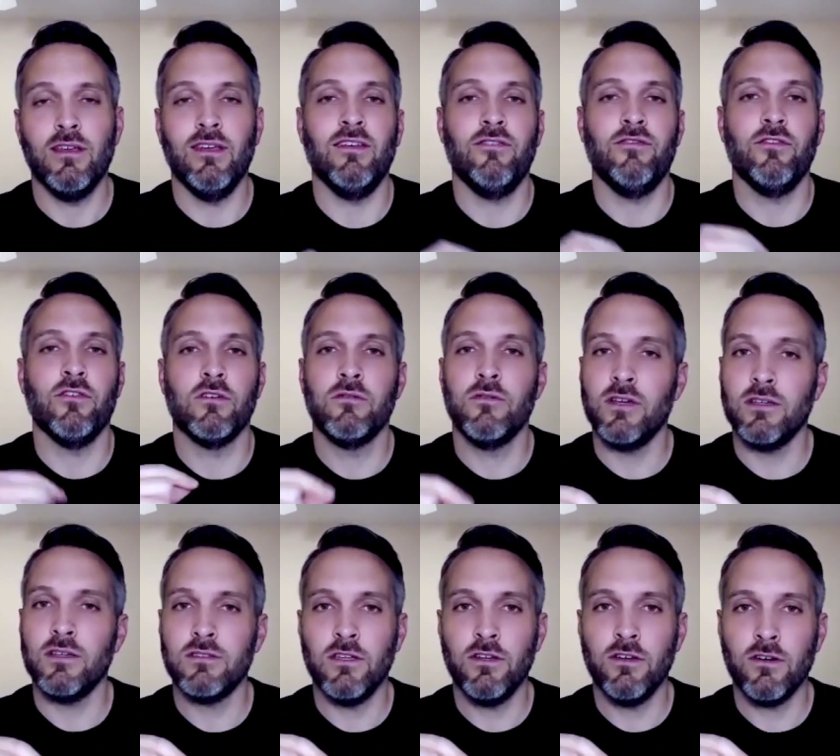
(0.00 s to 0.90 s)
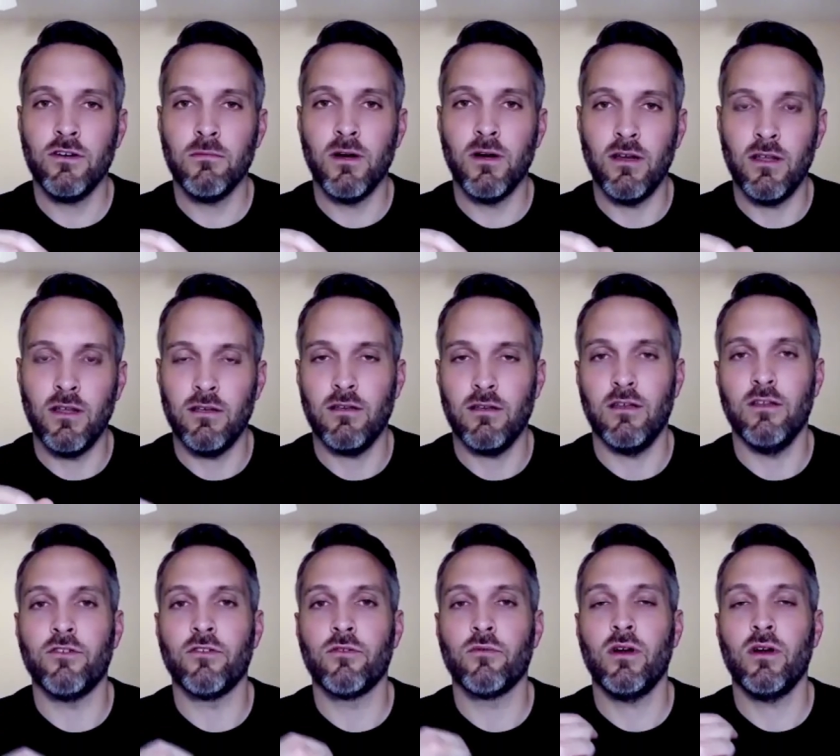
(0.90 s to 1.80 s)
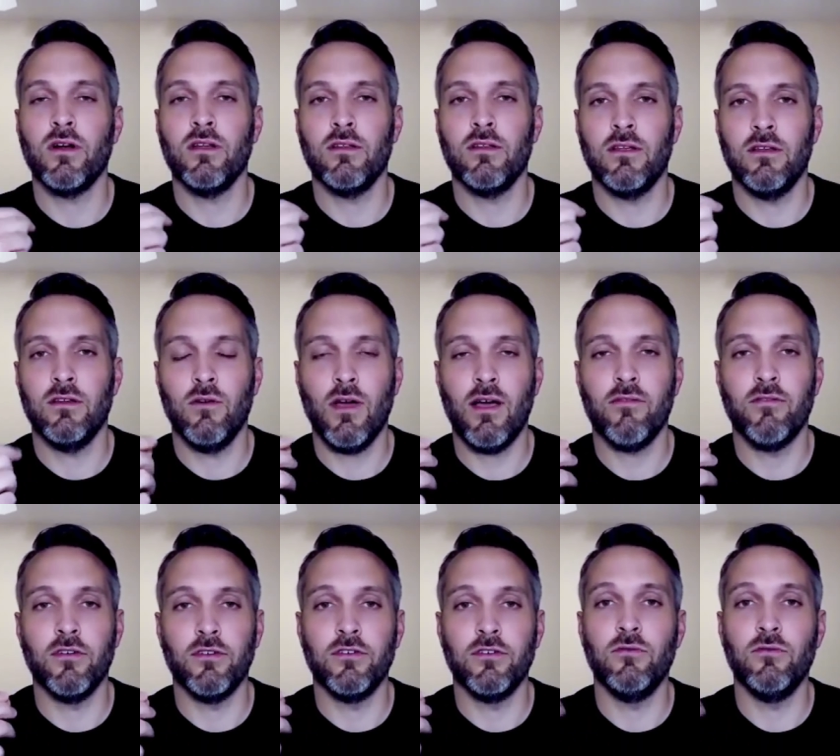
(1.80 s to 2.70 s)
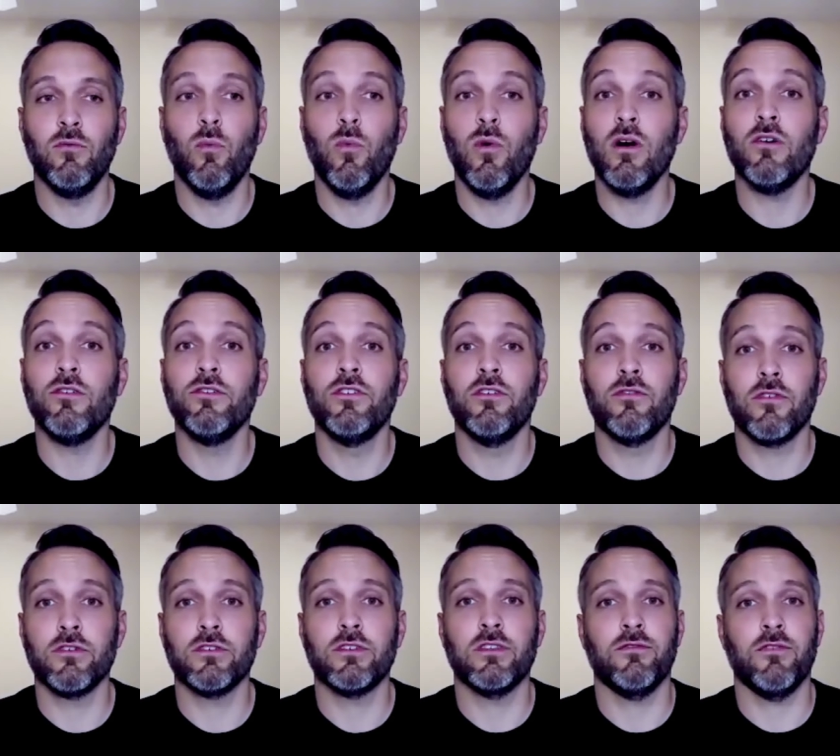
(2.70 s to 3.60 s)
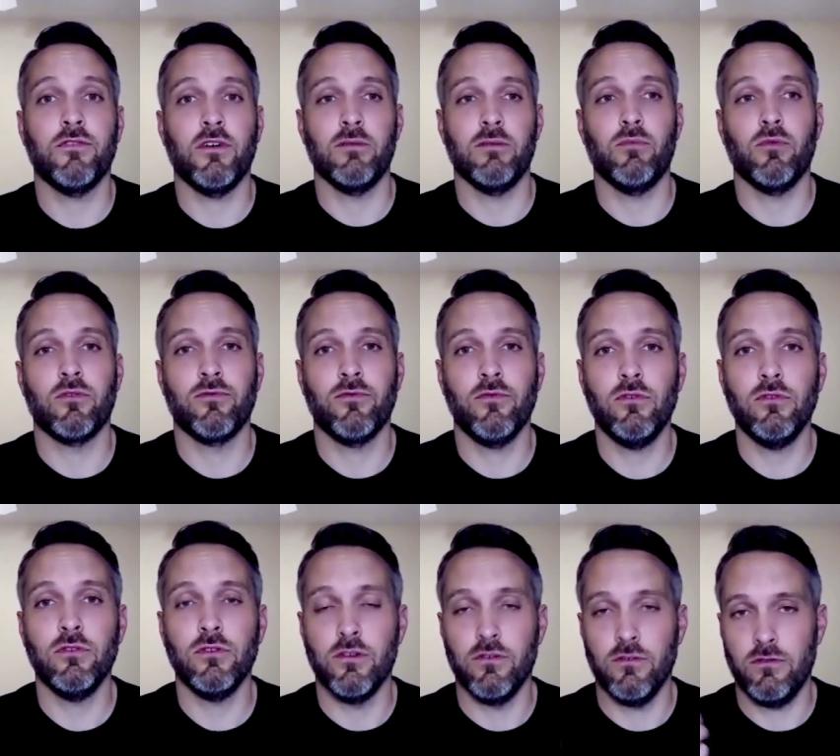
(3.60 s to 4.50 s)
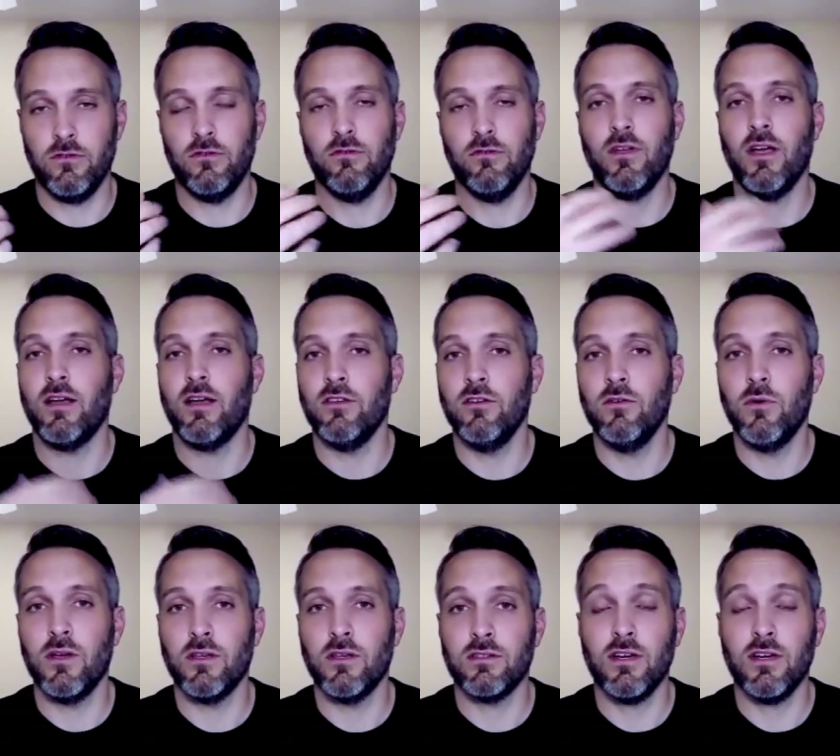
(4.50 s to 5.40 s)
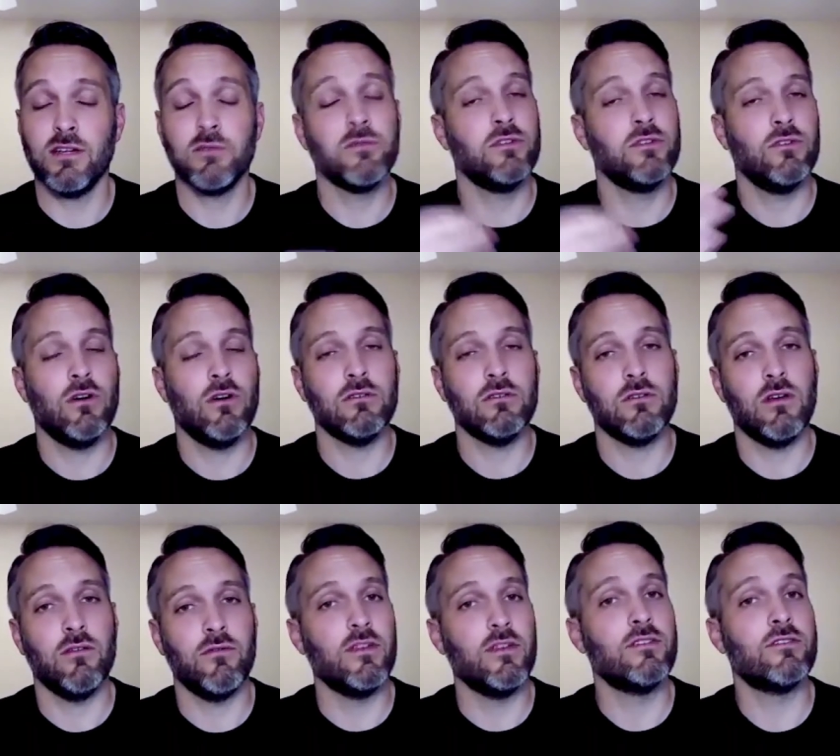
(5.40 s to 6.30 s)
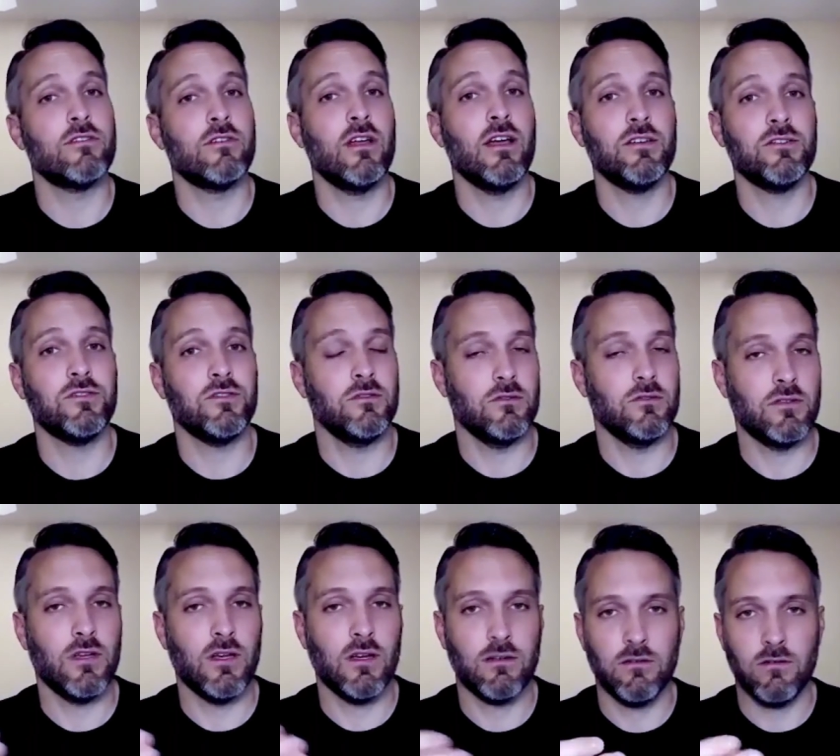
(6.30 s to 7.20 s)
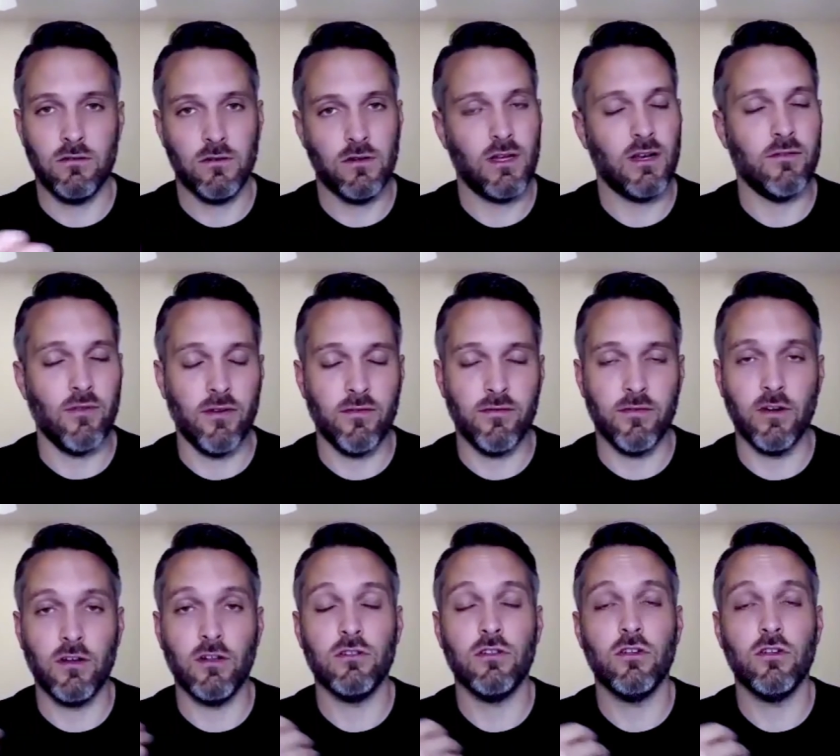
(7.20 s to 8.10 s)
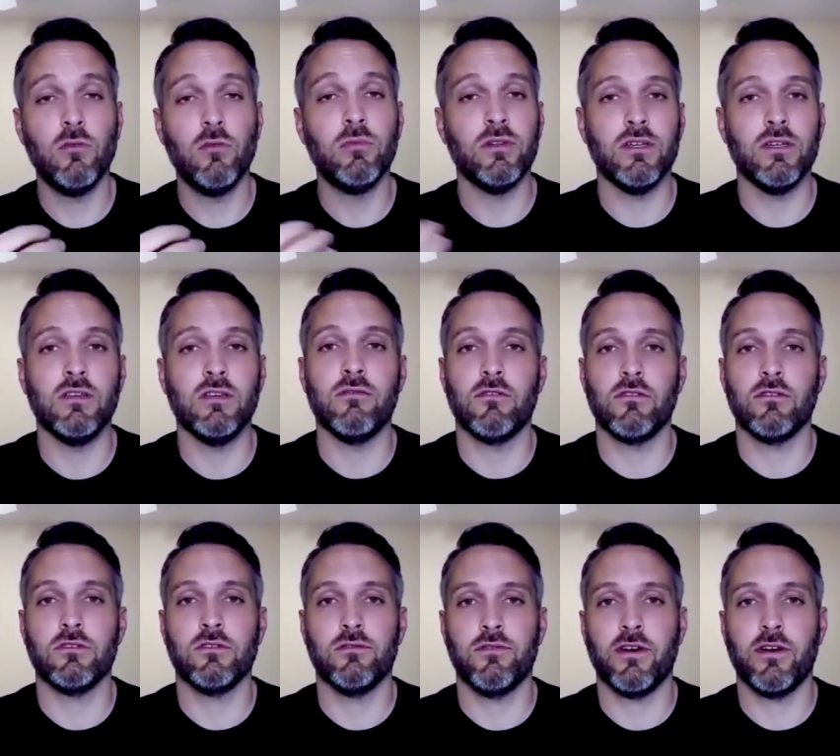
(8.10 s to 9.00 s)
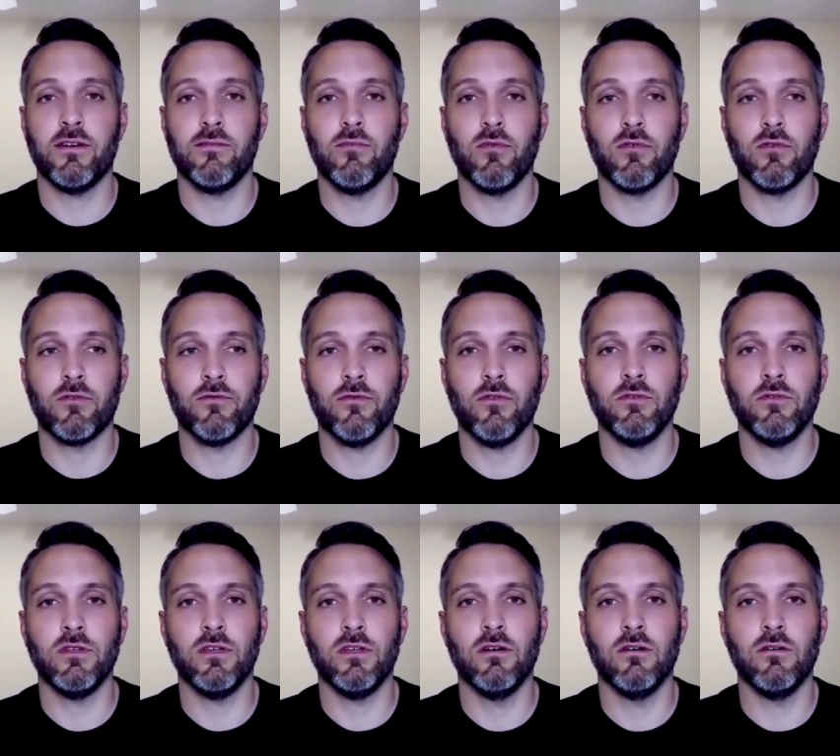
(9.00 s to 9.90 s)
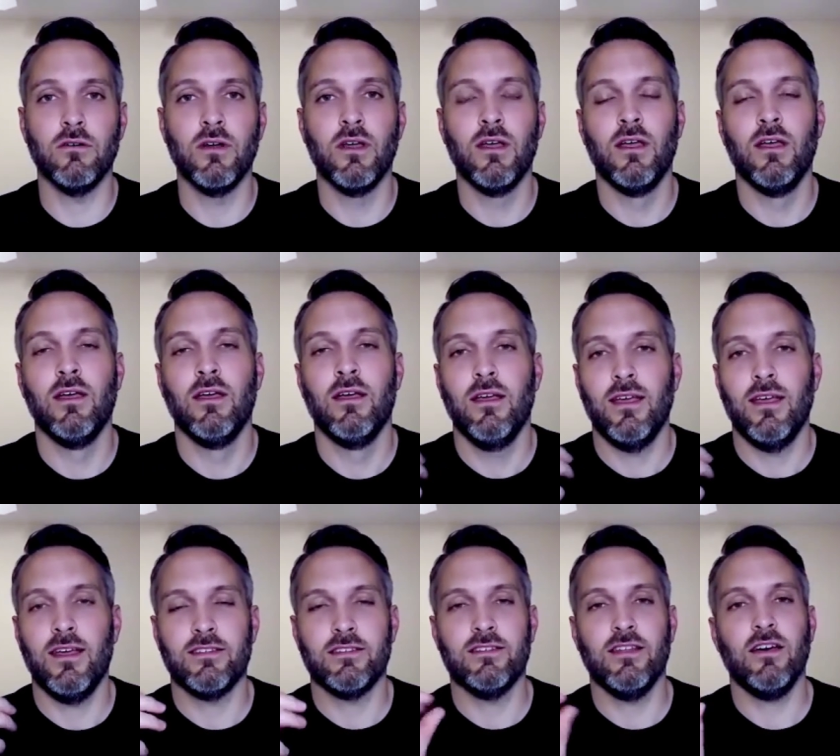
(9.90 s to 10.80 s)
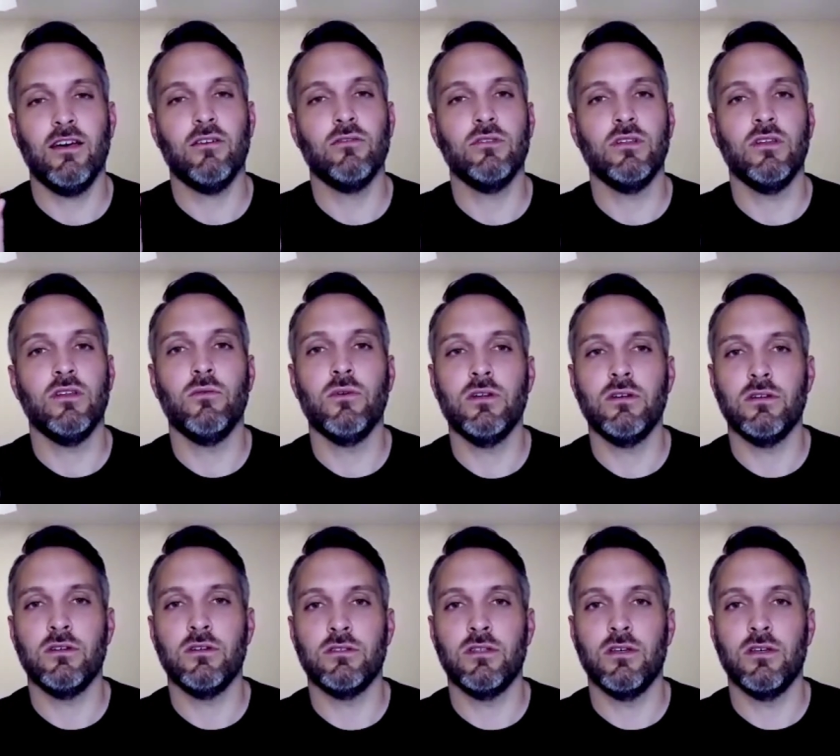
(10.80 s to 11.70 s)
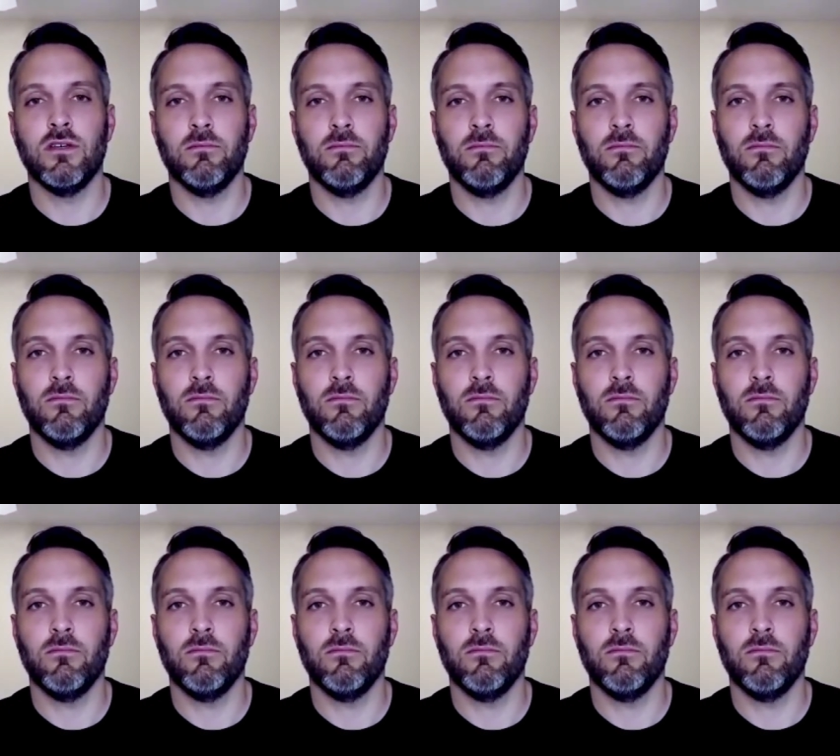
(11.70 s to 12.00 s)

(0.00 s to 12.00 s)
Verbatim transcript: if you're investing your money and you're one and you have a well diversified portfolio, so you've got U.S. stock, but you also have international stocks. You kind of have a globally diversified portfolio. It's not only what does the